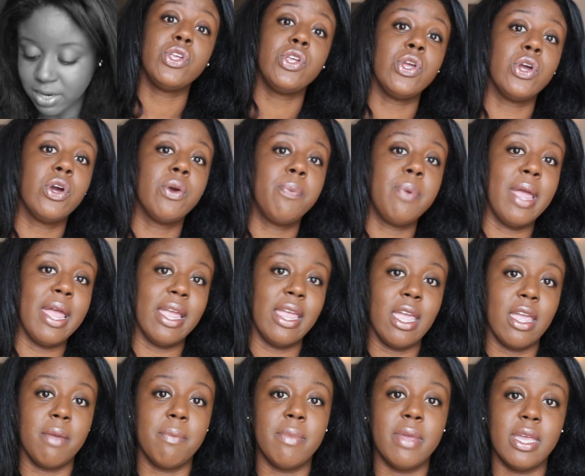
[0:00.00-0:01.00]
Your
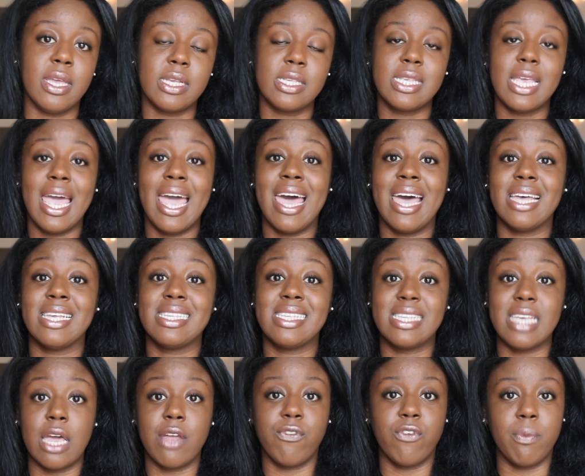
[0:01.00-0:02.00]
pancake mix has
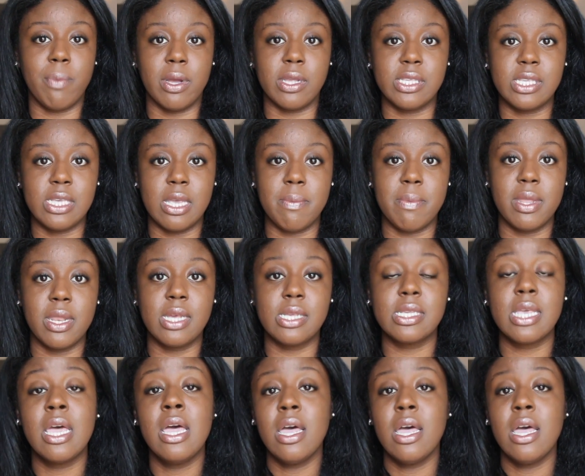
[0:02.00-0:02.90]
sat for about 10 minutes.